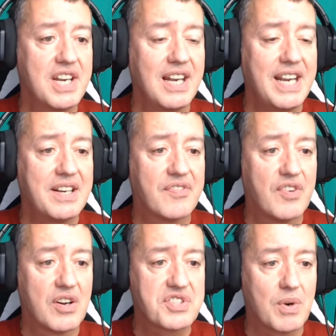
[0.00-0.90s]
delete the
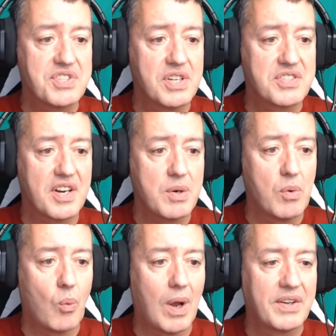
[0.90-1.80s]
first question because I only
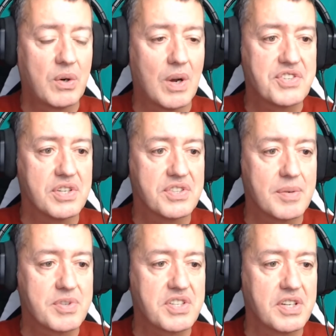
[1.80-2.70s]
want one question.
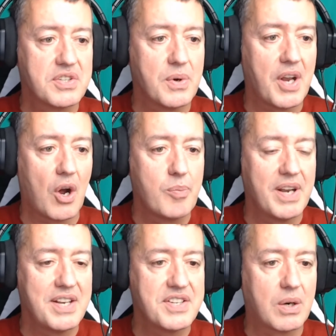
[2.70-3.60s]
So I'm just going to do an
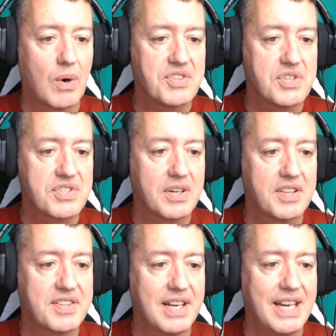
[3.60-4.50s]
open-ended question. So I'm
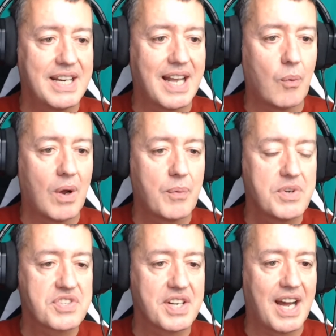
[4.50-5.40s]
going to delete that one. We're
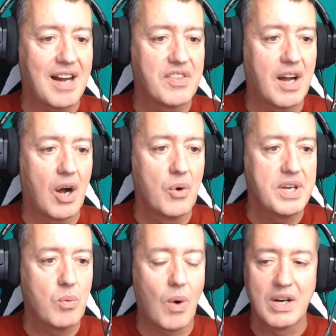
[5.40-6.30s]
just going to have the
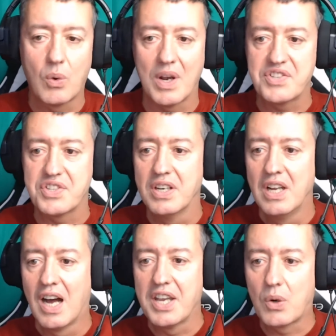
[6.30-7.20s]
only one question.
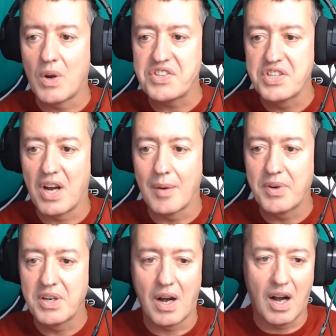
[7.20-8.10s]
And the question that I'm
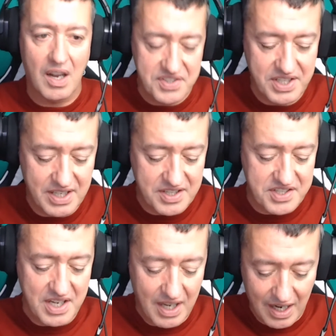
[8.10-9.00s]
going to ask
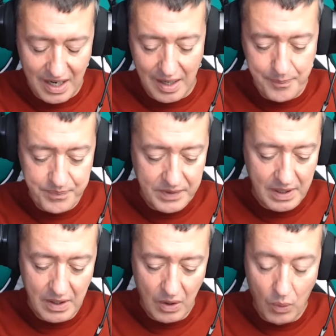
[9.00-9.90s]
is,
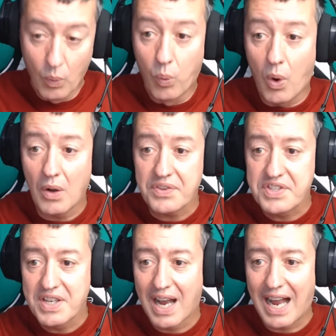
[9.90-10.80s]

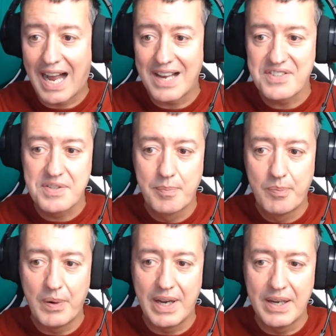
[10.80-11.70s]
what has
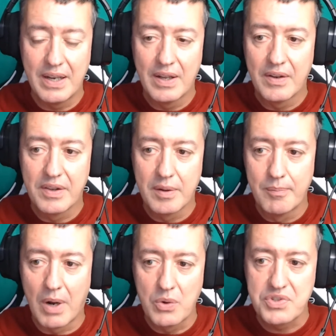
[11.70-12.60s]
been the
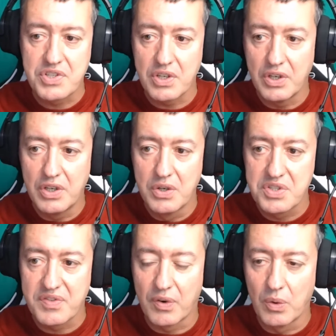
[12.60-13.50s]
most
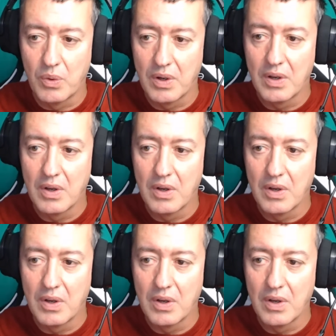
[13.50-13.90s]
useful